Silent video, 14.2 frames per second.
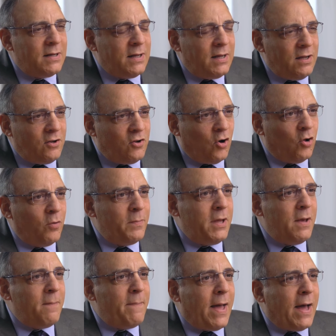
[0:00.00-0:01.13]
he told
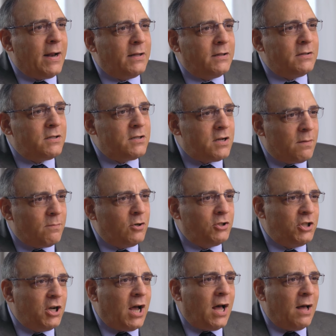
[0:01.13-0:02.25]
me about a summer
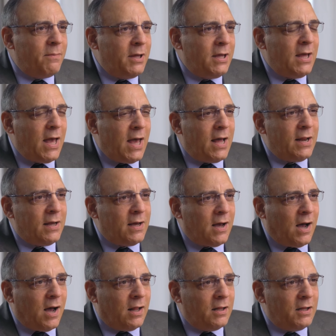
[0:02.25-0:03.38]
job he had in
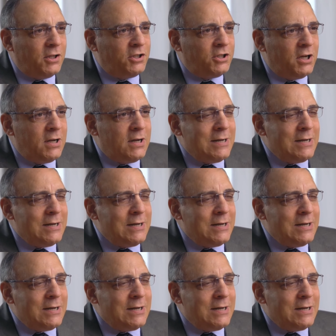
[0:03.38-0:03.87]
college